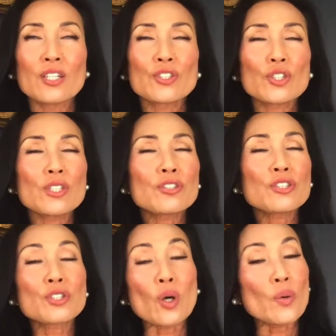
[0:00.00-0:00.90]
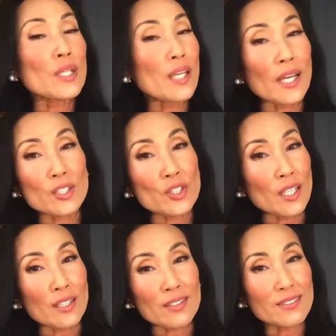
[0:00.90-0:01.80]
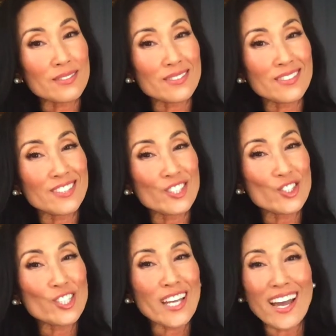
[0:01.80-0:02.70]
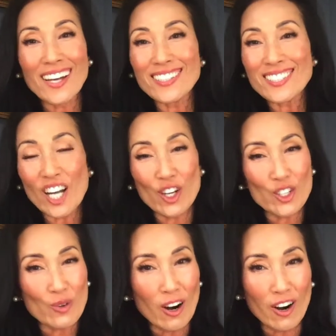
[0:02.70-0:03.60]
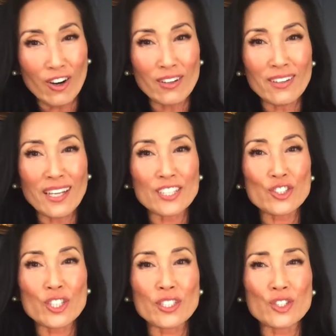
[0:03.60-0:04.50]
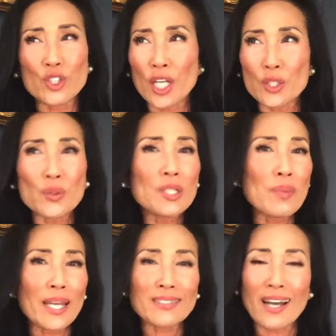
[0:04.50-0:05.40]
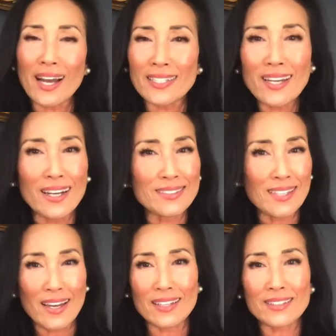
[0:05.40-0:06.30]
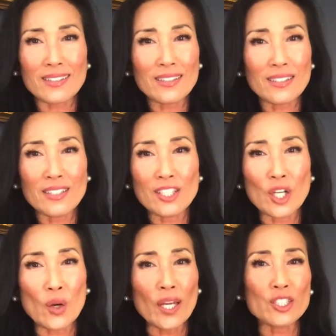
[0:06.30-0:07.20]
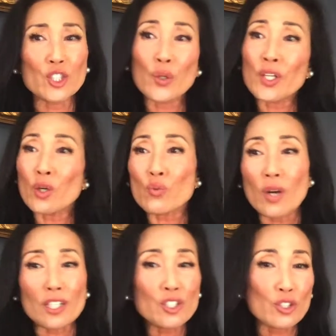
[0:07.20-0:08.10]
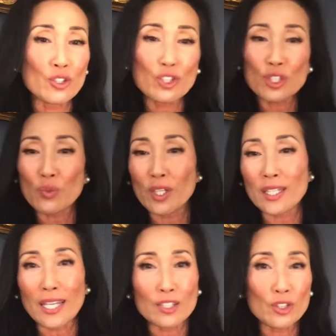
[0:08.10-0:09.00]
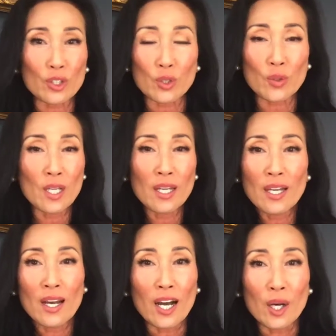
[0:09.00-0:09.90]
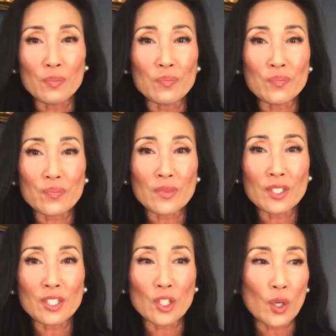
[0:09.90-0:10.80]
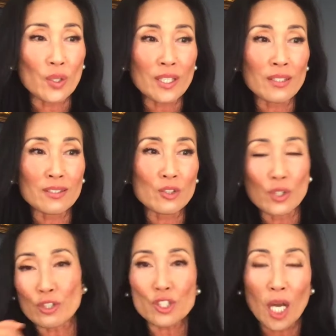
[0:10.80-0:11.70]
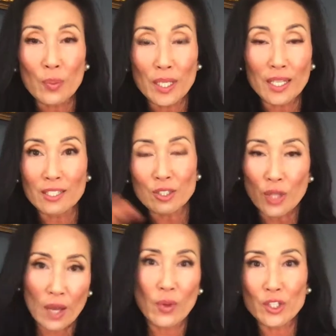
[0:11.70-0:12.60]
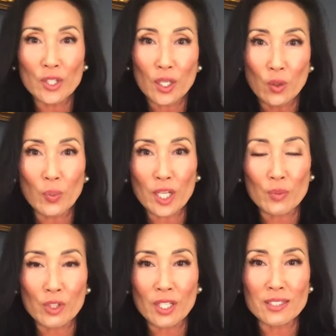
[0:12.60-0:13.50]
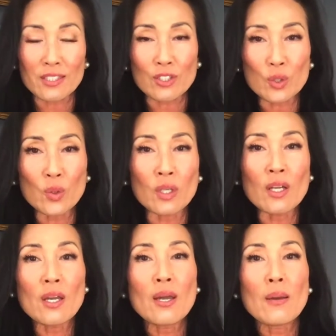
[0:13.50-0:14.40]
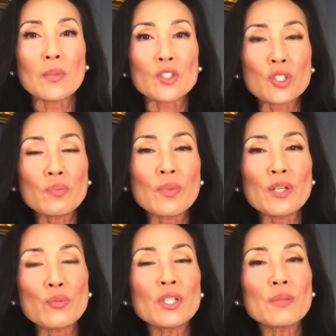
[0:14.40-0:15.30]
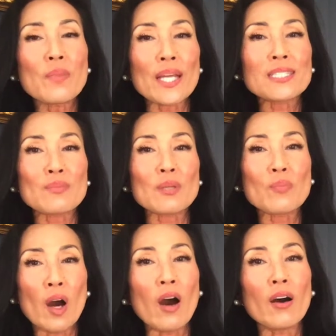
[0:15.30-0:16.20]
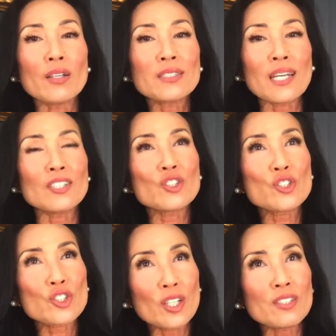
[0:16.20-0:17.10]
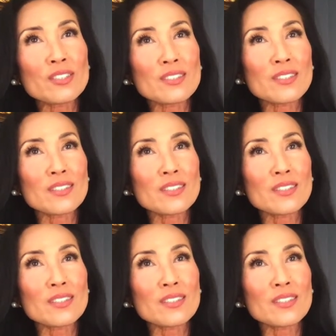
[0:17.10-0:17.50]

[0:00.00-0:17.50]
she's so engaging she asks how you are and she genuinely makes eye contact, you know, and you're in a rush and you just want to get to, um, you know, do your shopping and so that way you can go pick up your kids at school. But she may, really makes me pause and just